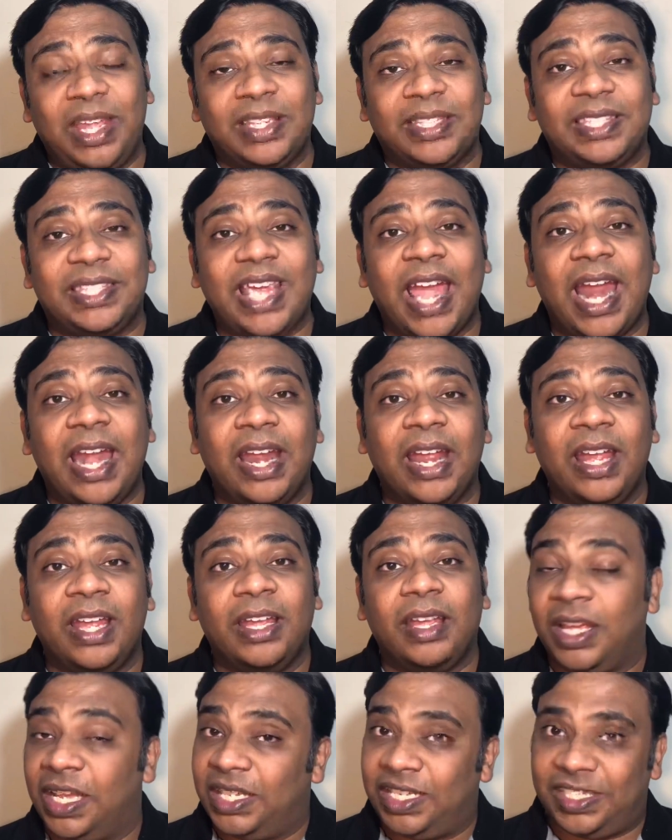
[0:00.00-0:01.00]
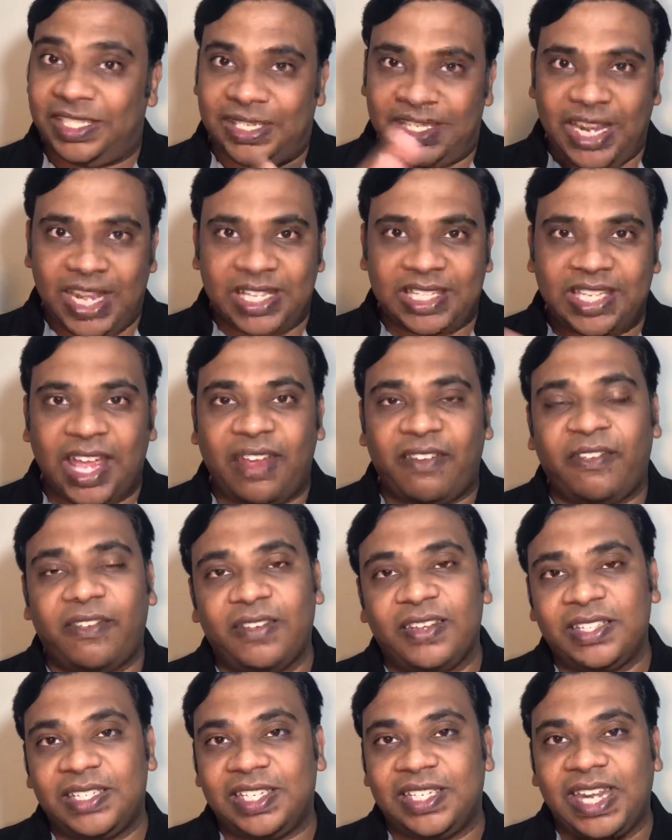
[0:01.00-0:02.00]
said, stay safe,
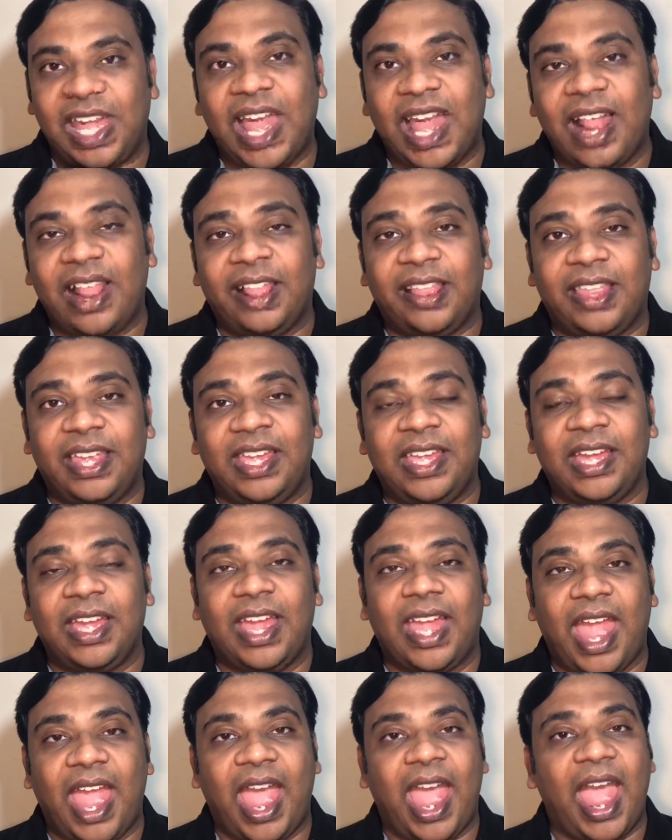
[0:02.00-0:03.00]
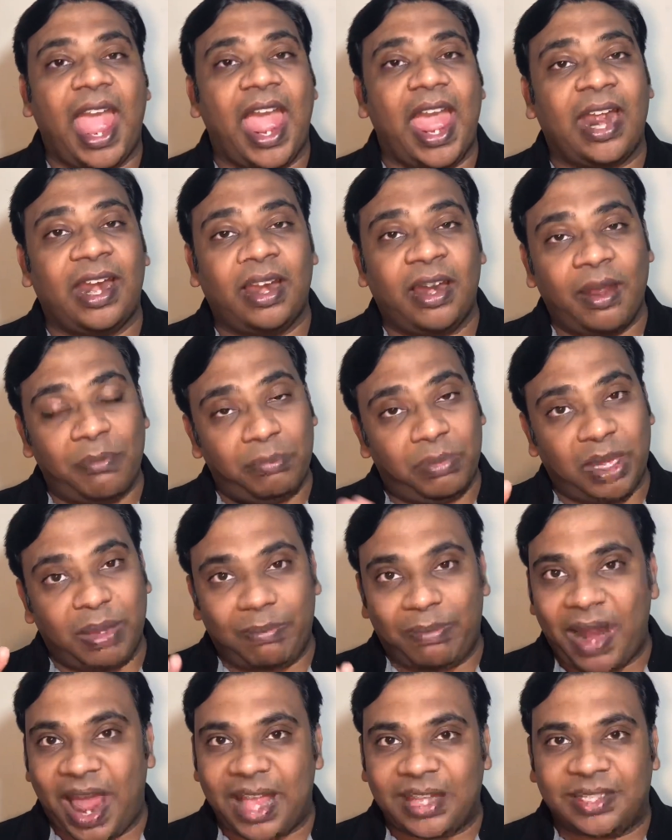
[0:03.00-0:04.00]
stay healthy, and be
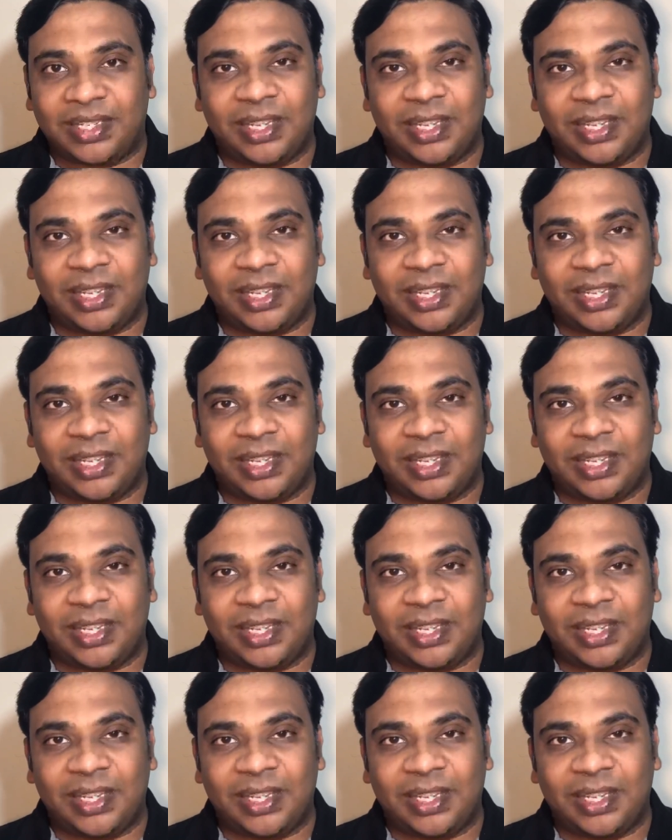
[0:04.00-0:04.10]
blessed.